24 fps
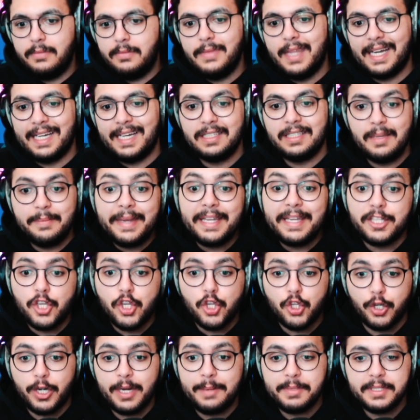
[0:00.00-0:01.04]
that doesn't mean
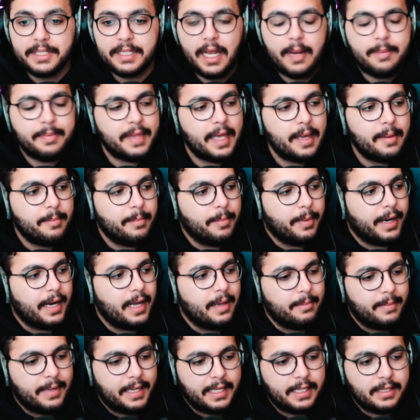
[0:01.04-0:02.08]
stream snipe them, but
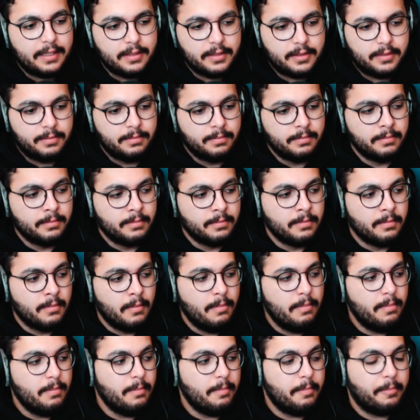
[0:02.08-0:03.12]
it means
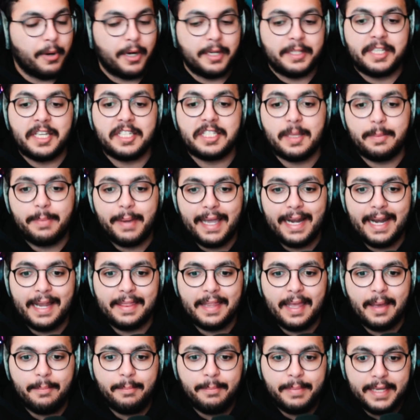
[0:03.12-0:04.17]
participate in
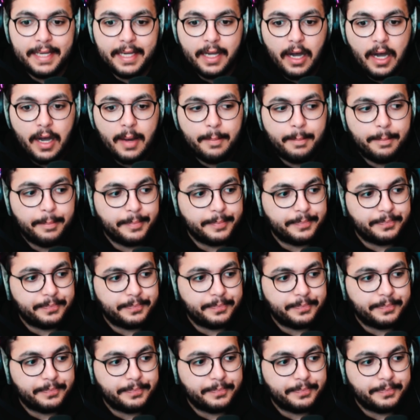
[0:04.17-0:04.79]
them. Become